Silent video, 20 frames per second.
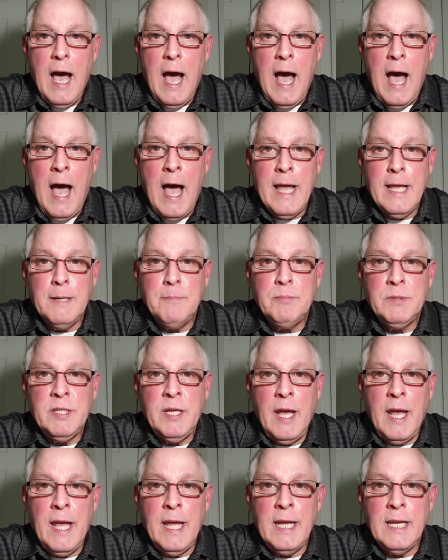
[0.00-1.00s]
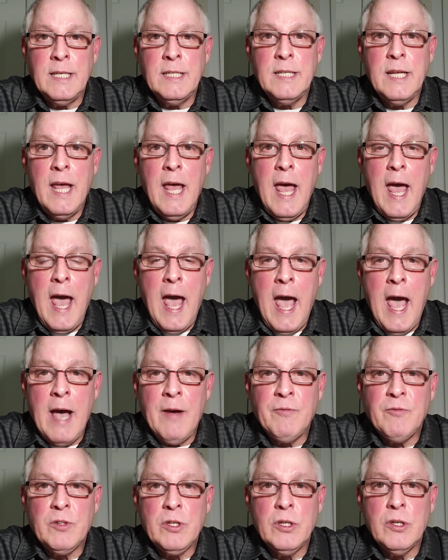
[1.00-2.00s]
I obtained
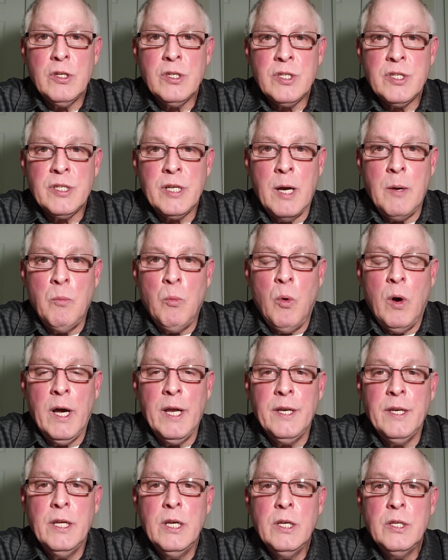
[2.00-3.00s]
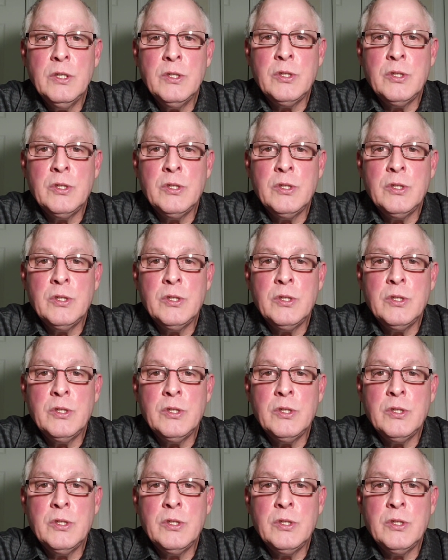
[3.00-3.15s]
after someone